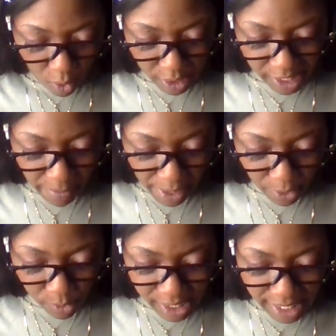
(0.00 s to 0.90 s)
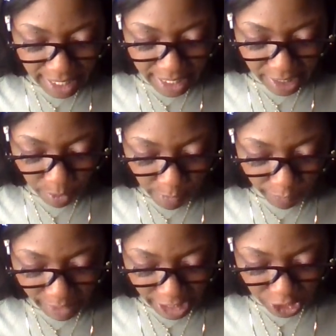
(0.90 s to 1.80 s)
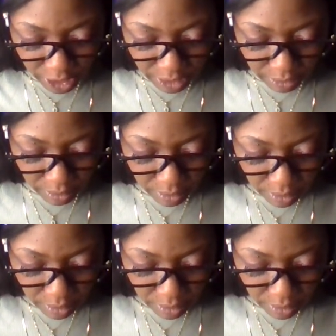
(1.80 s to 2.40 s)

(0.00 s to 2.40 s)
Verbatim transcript: or somebody who's sitting in their reflection.